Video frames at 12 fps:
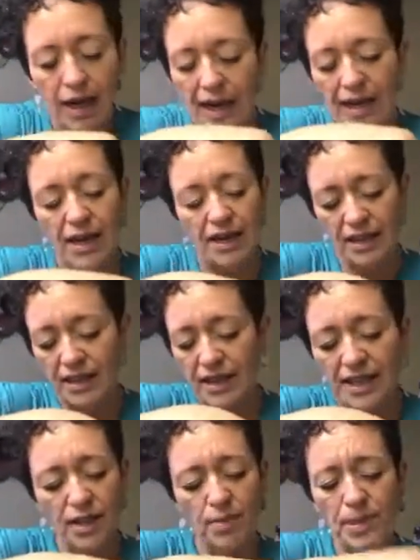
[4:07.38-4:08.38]
I got a
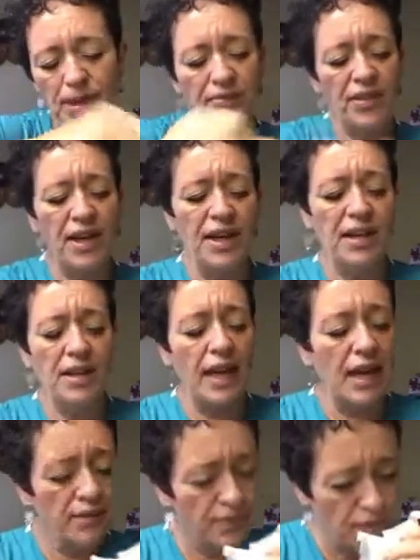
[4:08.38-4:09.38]
little bit of
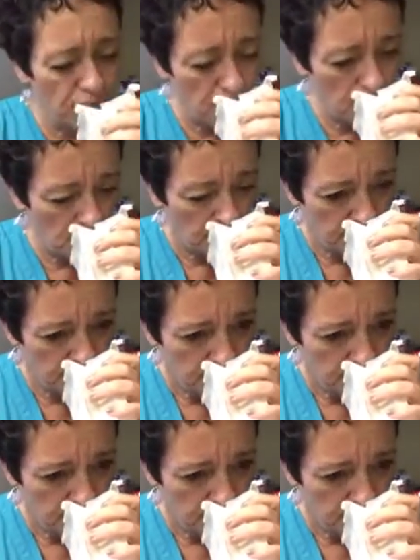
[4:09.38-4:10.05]
lavender,